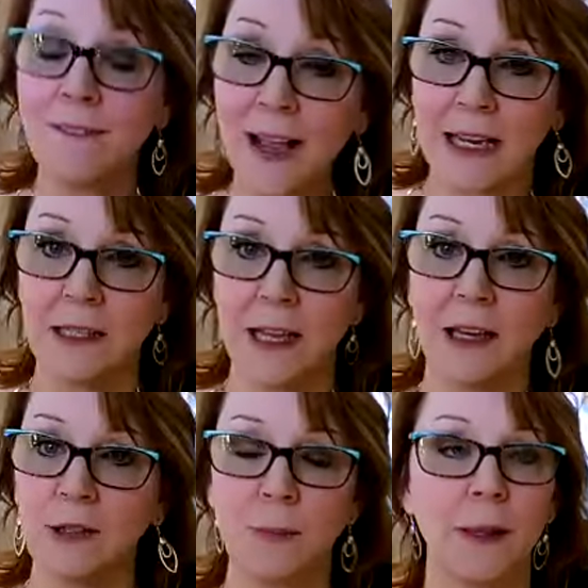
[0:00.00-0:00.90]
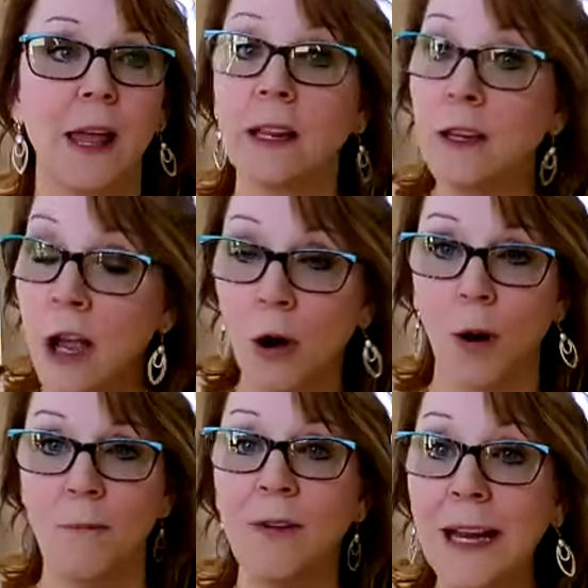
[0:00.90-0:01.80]
fight and just be like, no,
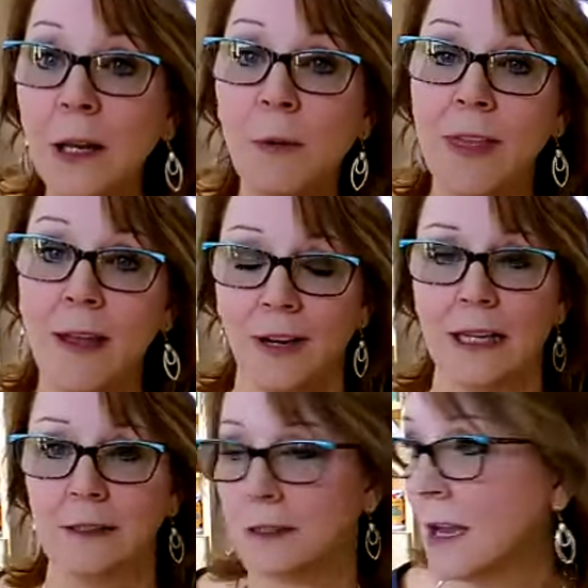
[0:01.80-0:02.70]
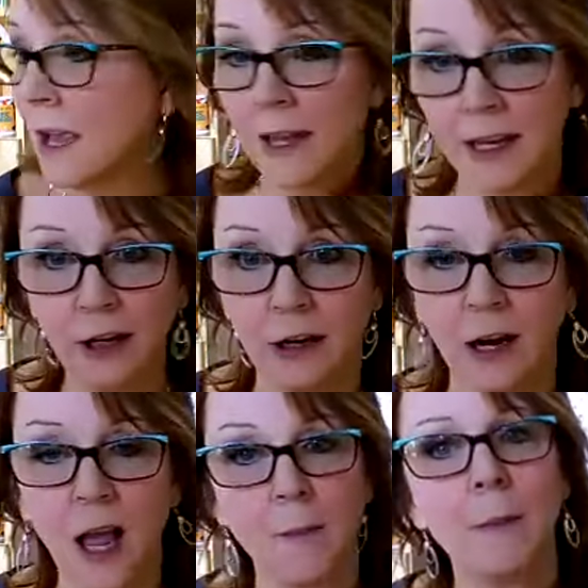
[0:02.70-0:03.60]
I'm fighting with evidence here,
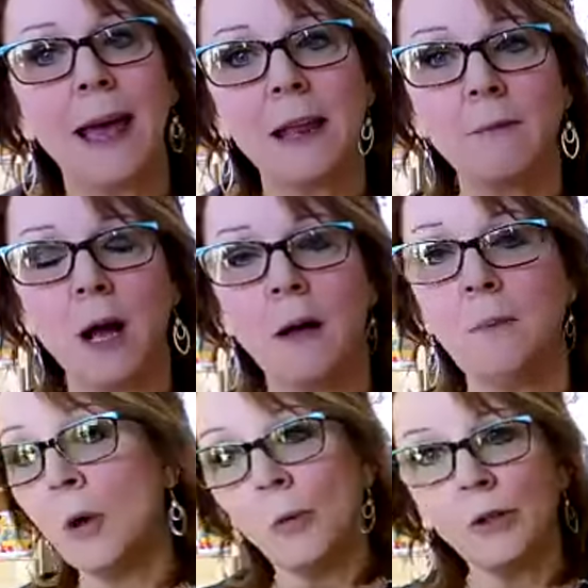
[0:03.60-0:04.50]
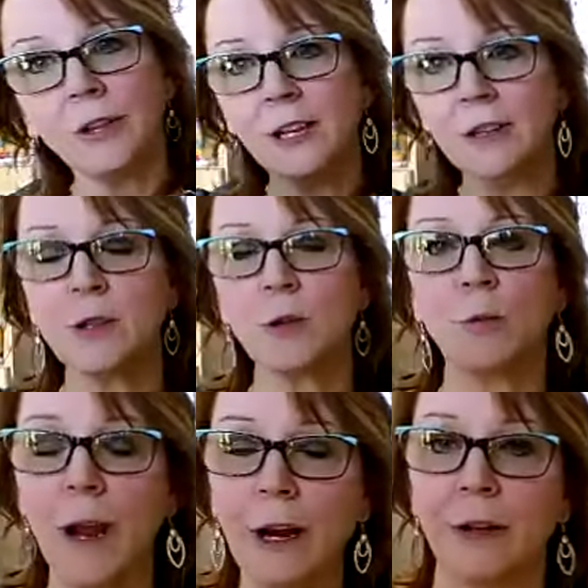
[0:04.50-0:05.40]
I'm a bad mom. Well, here's the
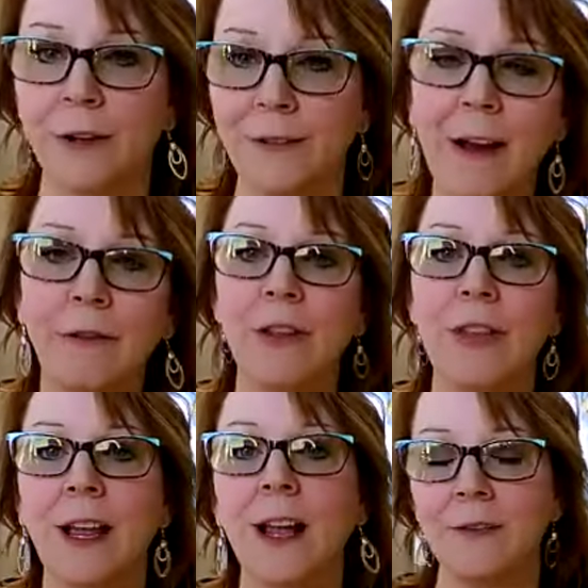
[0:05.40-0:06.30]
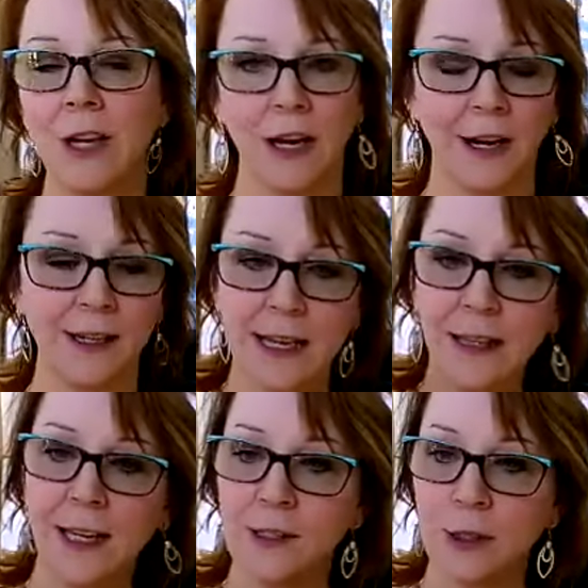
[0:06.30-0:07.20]
record of everything I've done. I take
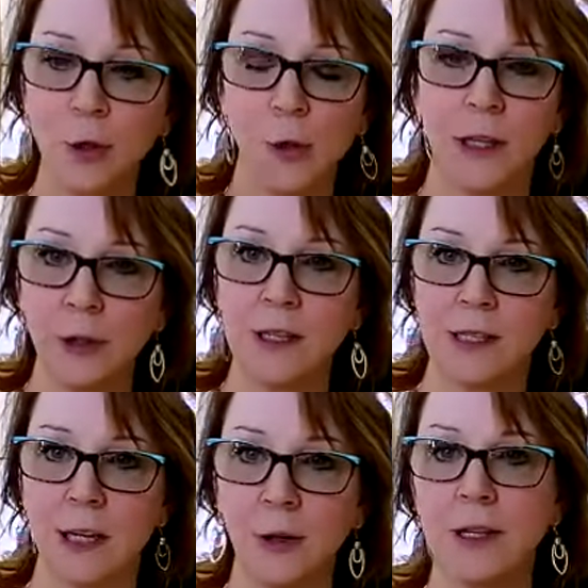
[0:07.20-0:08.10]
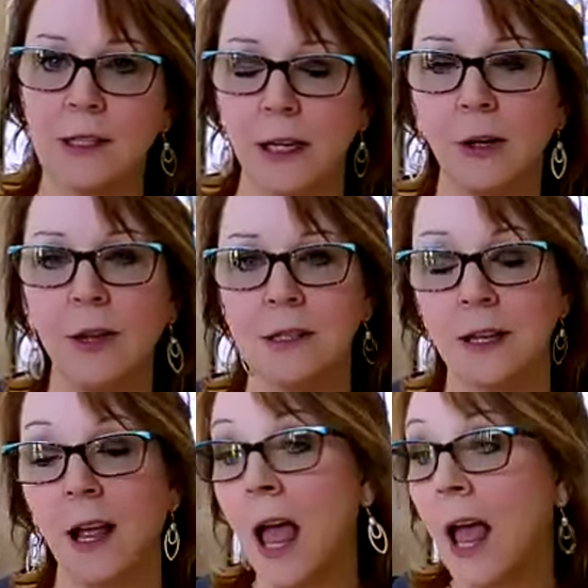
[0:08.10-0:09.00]
the kids to school. I do this, I do this, I do this.
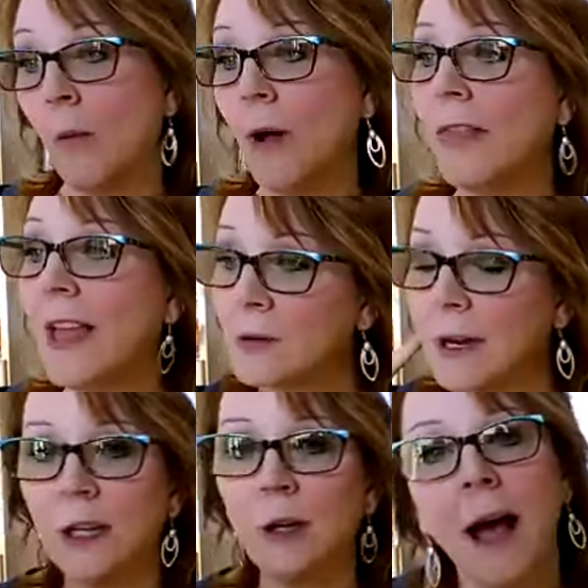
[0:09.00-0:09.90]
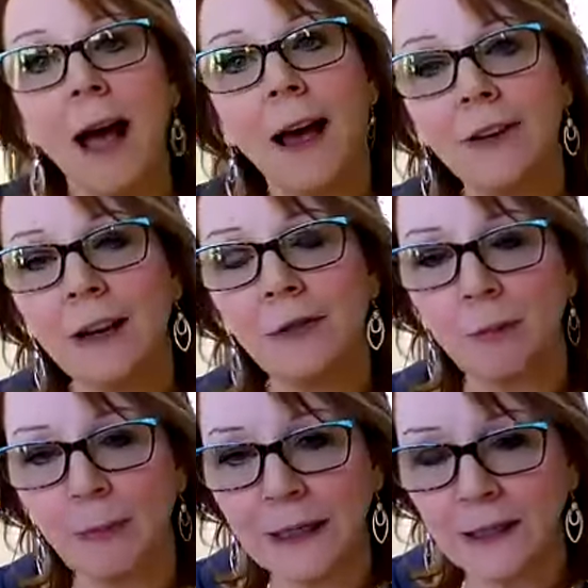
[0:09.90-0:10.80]
Well, that's right. You haven't ever
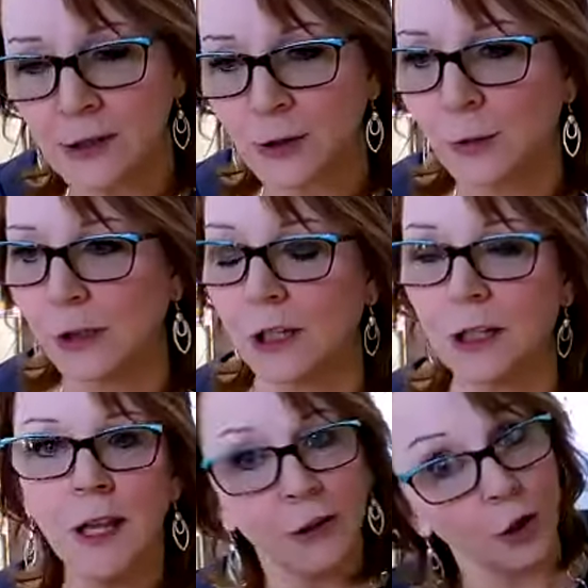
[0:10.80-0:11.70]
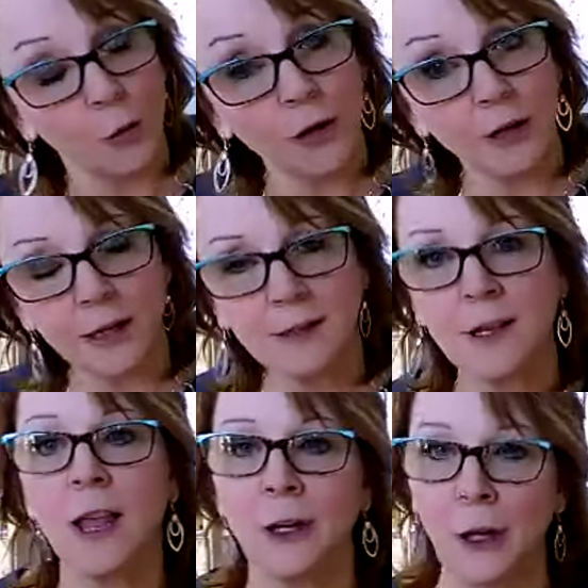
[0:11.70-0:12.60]
been to school. Do you know where it is?
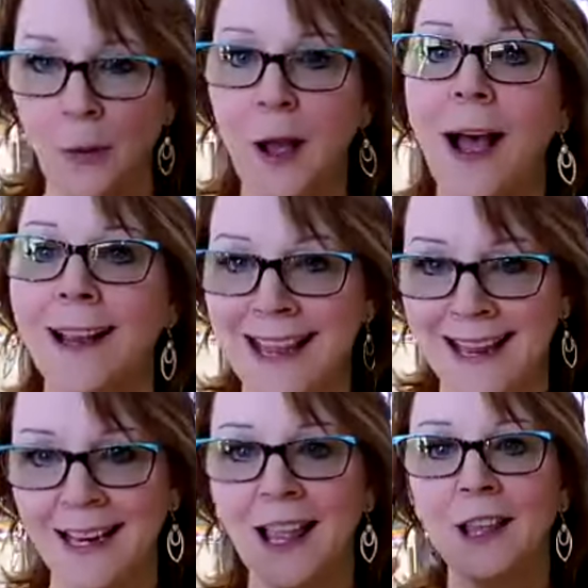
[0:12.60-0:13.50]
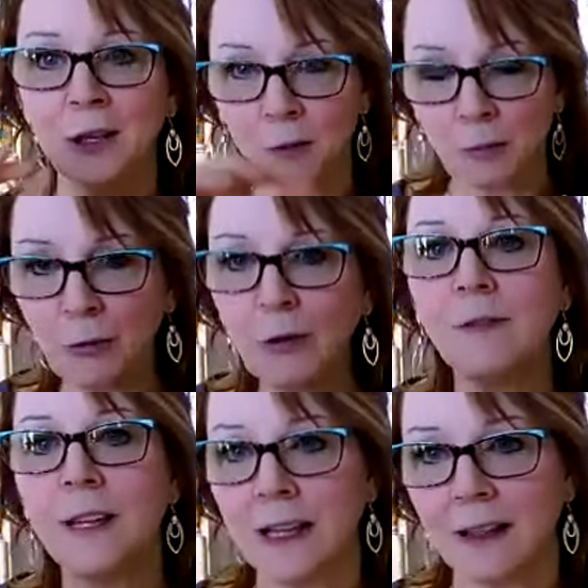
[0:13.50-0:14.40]
You know, again, you're
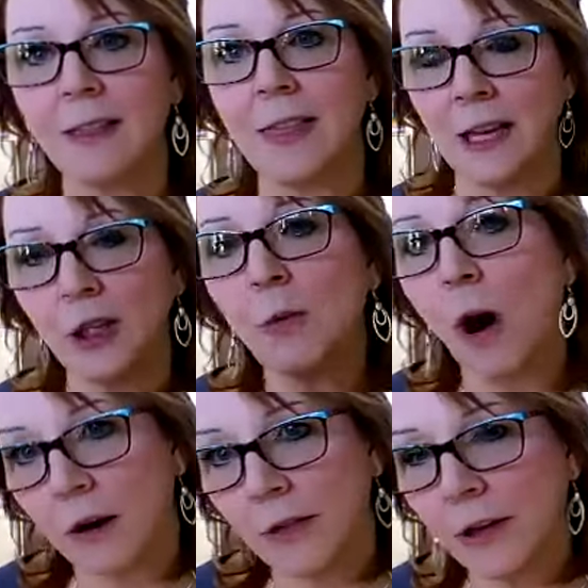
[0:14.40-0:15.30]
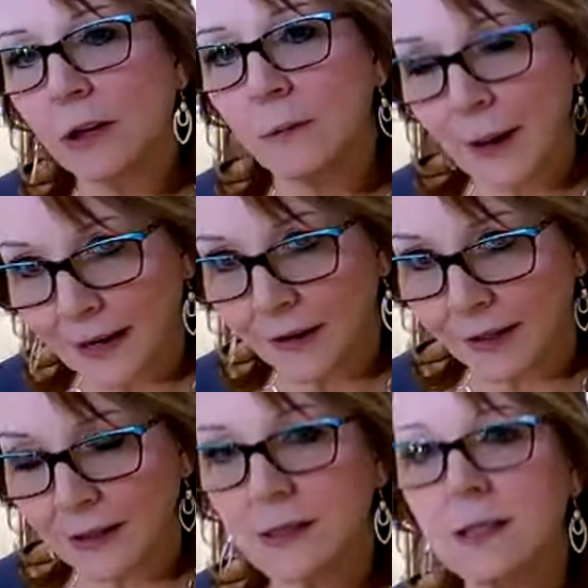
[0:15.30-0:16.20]
proving that you are the good
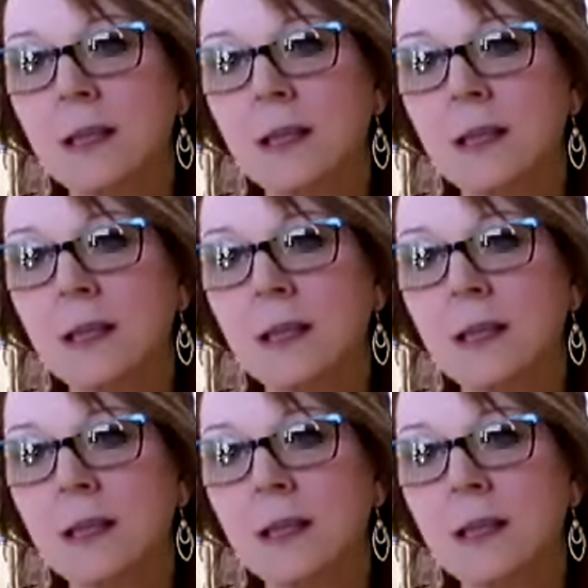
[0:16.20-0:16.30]
parent